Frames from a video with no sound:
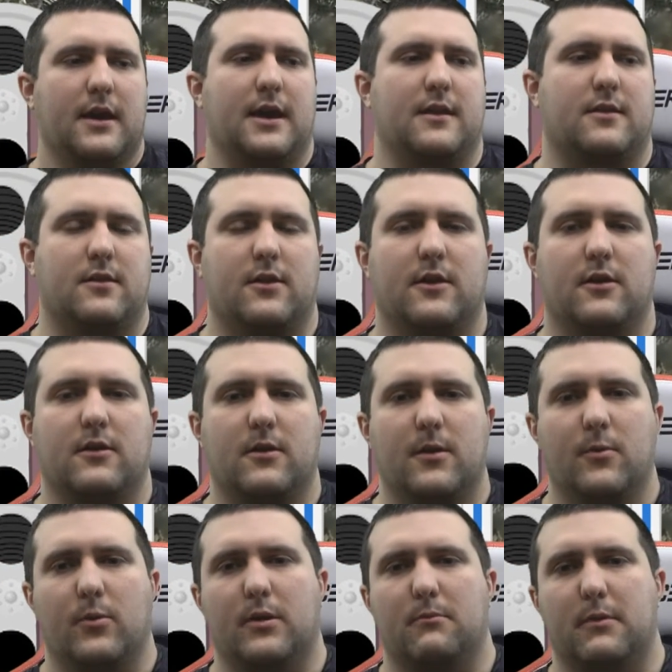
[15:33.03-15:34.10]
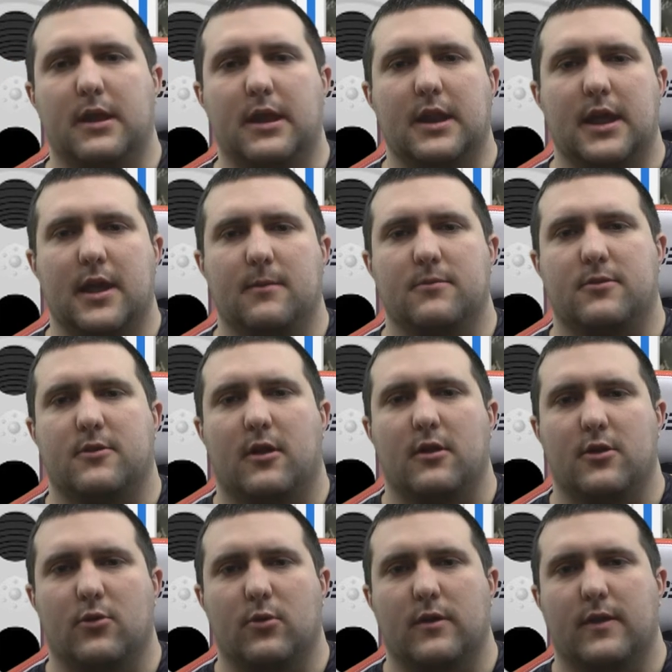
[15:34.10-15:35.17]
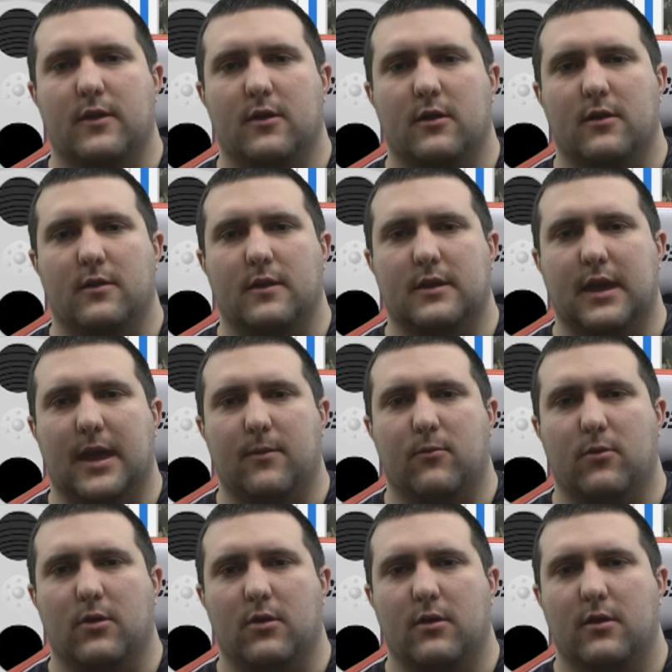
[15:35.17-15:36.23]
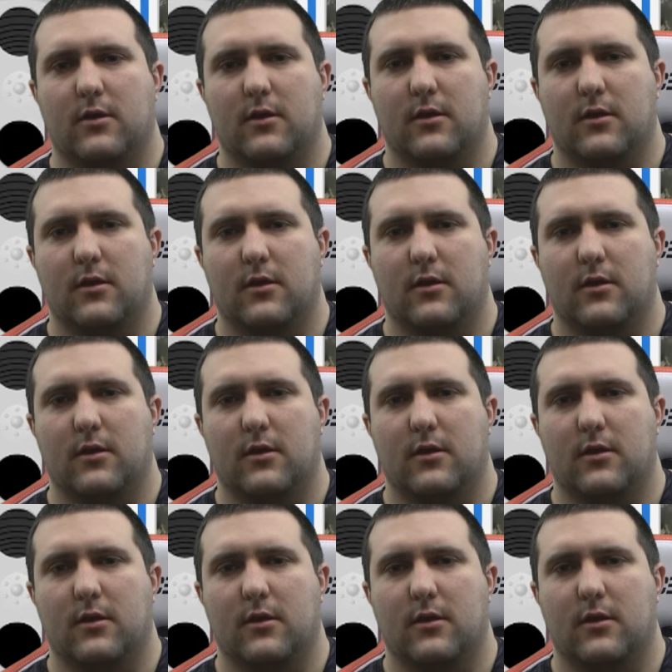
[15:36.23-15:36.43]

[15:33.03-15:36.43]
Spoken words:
It's literally when me and him start doing the game world.